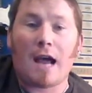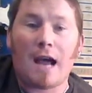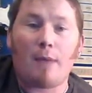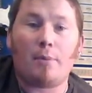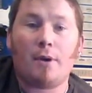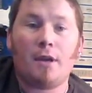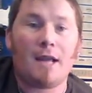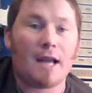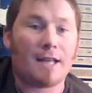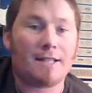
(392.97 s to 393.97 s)
up
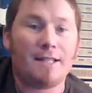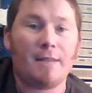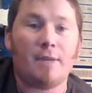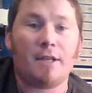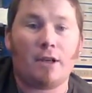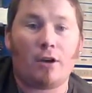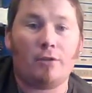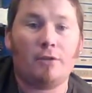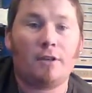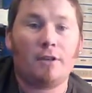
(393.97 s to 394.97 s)
a semitone,